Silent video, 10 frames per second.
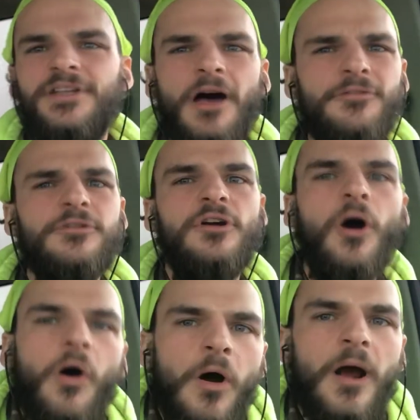another
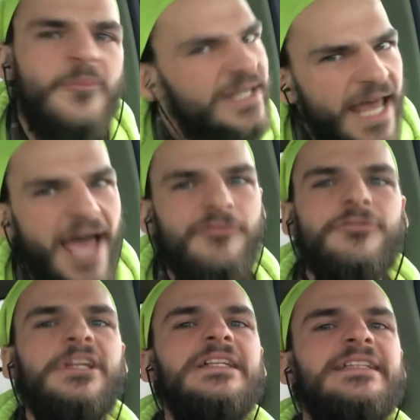car. I mean,
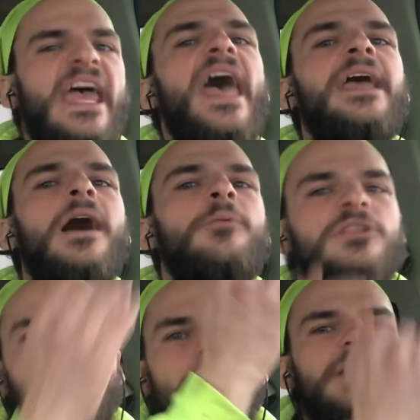every day I
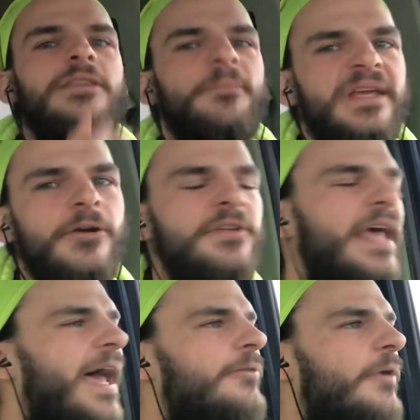would look in the mirror in
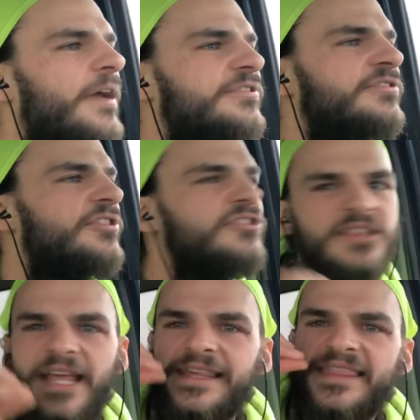the headrest,
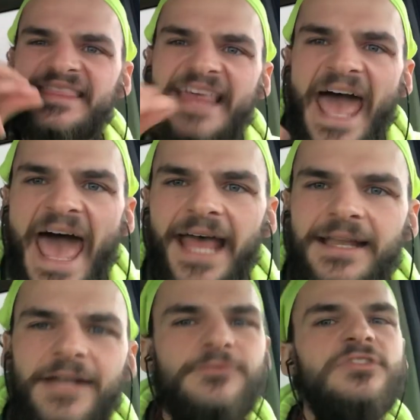just like that.
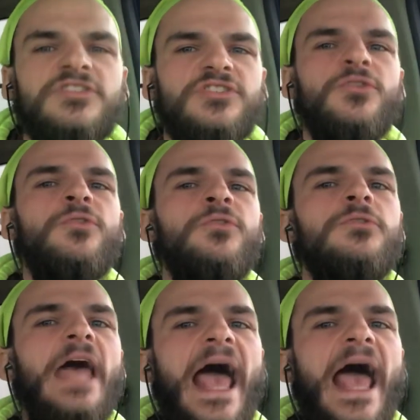And it was soon